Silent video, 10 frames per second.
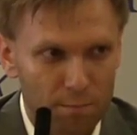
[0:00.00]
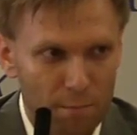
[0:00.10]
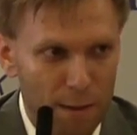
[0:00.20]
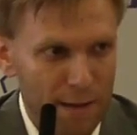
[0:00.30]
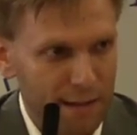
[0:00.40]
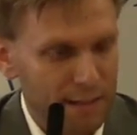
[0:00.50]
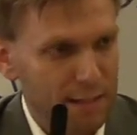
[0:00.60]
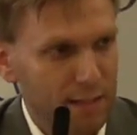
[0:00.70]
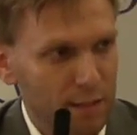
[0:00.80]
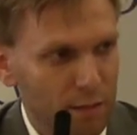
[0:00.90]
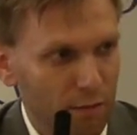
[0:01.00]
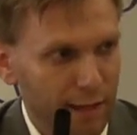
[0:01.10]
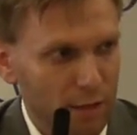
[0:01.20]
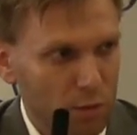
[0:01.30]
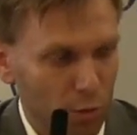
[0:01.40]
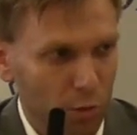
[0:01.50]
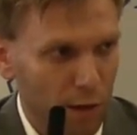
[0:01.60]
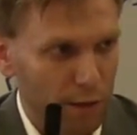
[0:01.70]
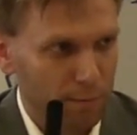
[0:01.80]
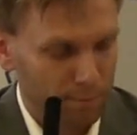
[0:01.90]
maybe an incentive like school
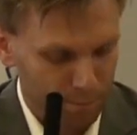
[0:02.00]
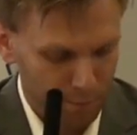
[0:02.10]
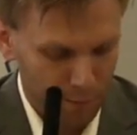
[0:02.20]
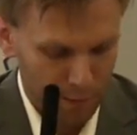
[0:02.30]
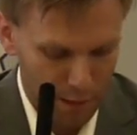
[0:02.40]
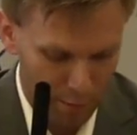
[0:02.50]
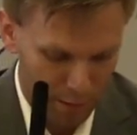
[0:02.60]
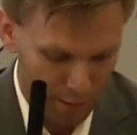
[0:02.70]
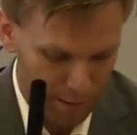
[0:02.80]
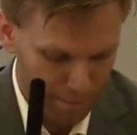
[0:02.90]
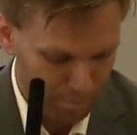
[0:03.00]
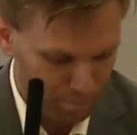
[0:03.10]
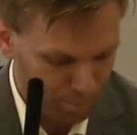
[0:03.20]
credit, something like that.